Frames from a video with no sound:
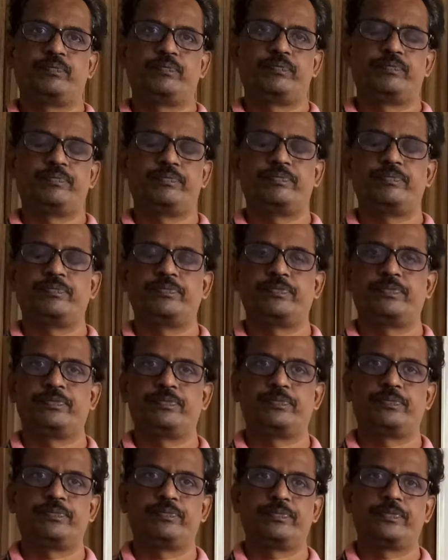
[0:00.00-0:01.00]

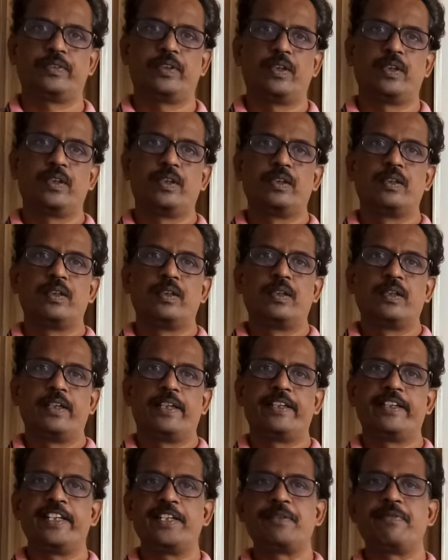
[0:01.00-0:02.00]

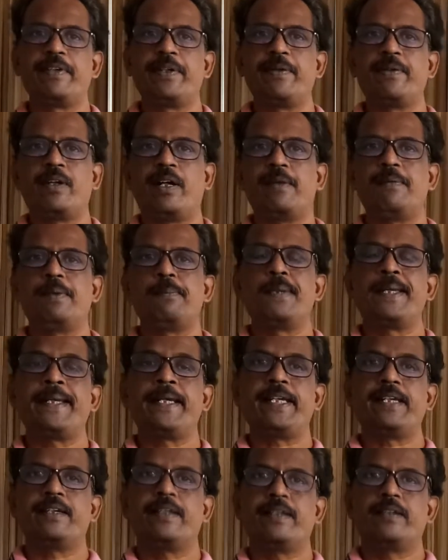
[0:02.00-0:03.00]
In this video I will
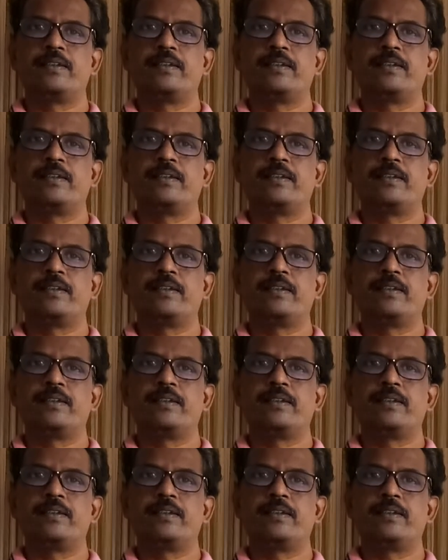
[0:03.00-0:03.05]
be